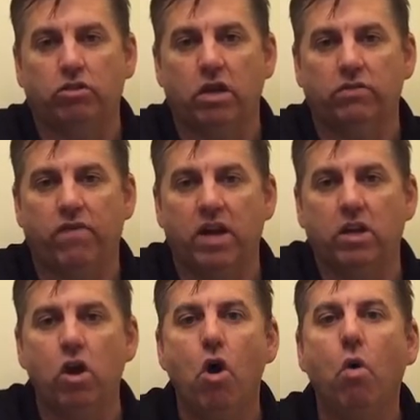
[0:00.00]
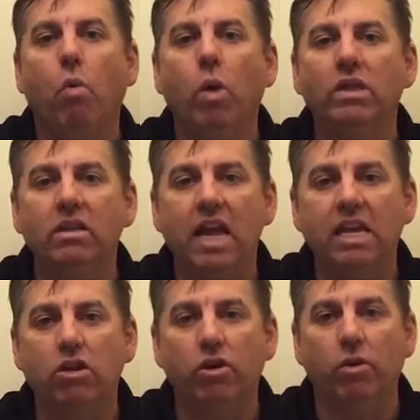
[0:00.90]
Trust Fund, what did
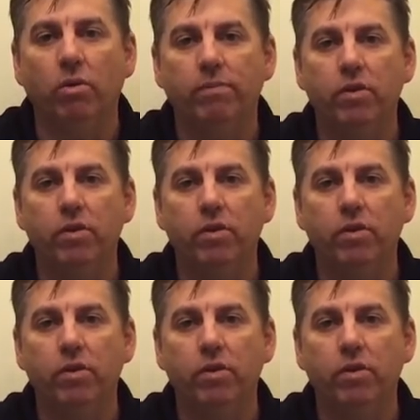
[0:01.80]
they do?